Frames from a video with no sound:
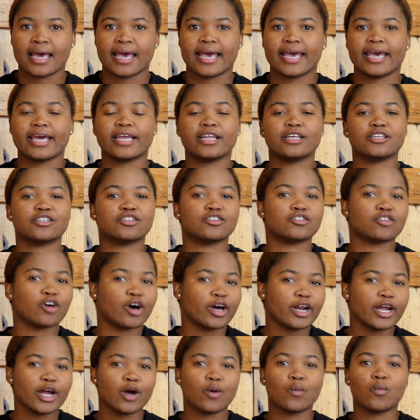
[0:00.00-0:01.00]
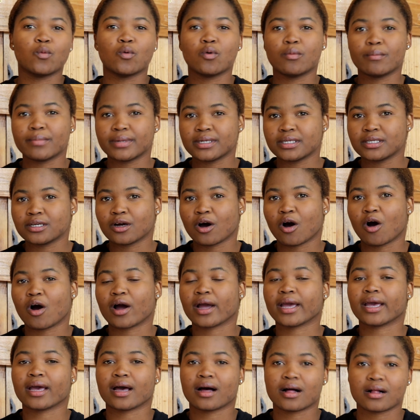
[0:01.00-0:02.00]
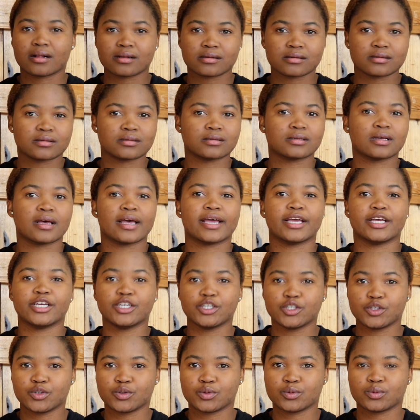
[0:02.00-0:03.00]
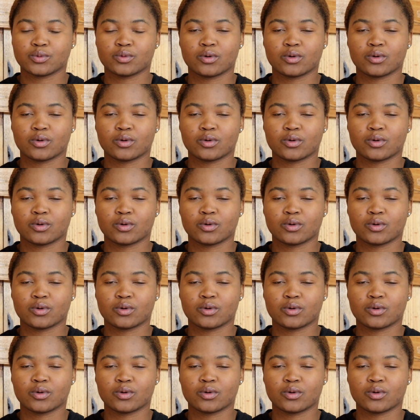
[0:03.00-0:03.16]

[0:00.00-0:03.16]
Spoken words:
It is not a woman or girl's issue.